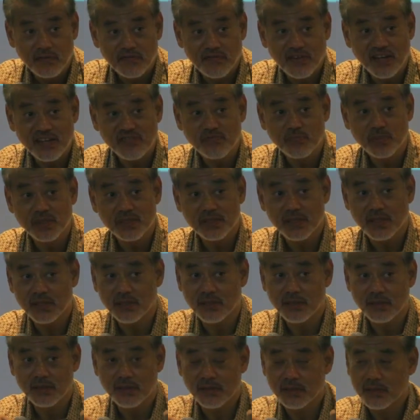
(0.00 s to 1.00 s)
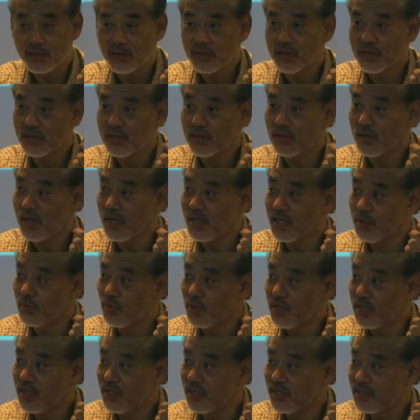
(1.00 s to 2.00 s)
5%. 5%.
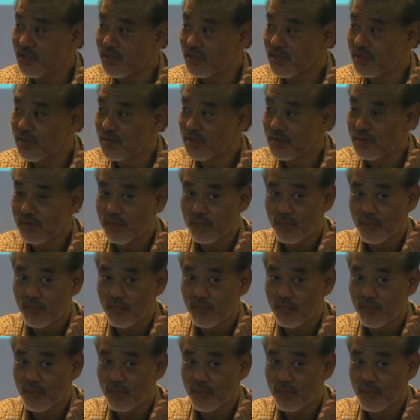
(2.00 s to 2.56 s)
Anybody else?